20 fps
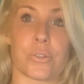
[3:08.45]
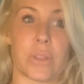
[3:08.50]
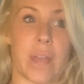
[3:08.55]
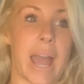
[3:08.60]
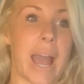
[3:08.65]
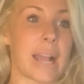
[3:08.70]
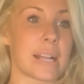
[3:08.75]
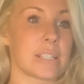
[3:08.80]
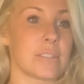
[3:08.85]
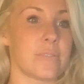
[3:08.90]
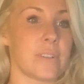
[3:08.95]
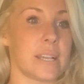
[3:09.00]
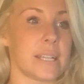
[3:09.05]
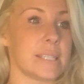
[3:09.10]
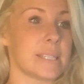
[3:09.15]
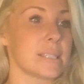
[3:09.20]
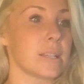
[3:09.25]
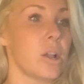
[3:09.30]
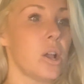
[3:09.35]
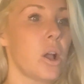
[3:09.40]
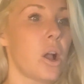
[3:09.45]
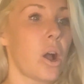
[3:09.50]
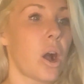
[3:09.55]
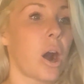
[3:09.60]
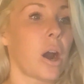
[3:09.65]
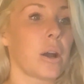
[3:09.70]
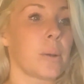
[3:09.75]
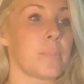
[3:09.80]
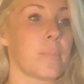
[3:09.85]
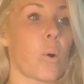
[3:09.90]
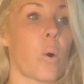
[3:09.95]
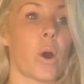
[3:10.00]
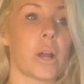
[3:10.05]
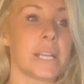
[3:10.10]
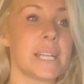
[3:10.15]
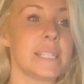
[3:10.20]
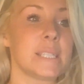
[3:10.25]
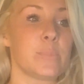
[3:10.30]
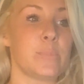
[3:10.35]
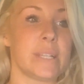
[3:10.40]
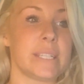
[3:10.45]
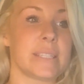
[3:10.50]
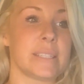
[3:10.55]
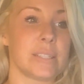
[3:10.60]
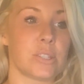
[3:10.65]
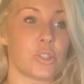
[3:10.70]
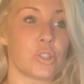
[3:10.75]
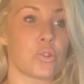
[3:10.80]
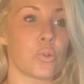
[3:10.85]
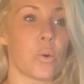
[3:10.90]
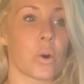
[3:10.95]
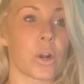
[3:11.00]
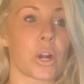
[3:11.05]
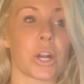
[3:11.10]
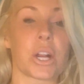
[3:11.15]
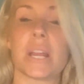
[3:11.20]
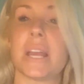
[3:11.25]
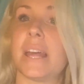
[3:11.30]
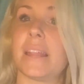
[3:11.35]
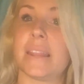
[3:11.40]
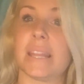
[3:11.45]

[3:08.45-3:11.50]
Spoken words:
the activists on his business door,